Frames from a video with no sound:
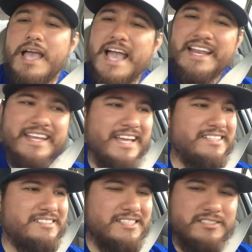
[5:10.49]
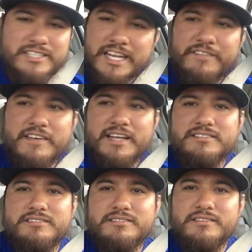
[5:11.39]
And against this
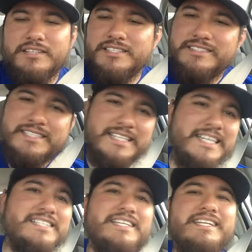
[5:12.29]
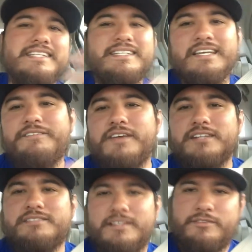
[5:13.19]
defense, this decent
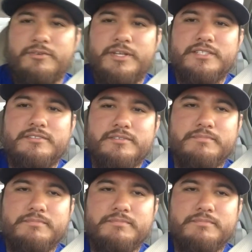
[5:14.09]
defense that there is,